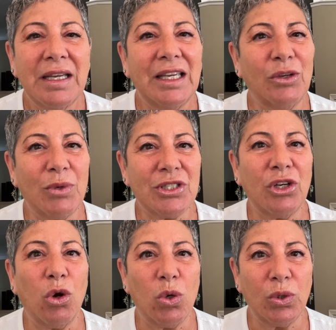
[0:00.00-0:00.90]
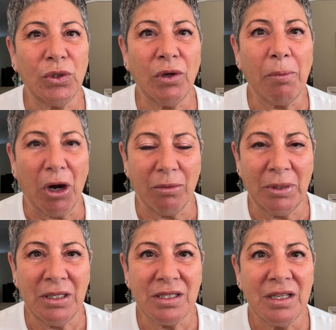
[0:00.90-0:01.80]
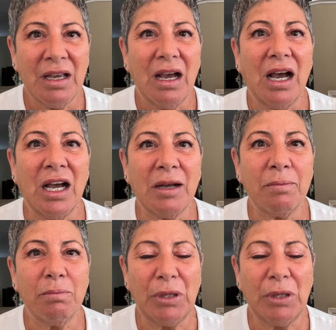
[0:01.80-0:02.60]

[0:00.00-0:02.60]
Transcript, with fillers: It was an older apartment, um,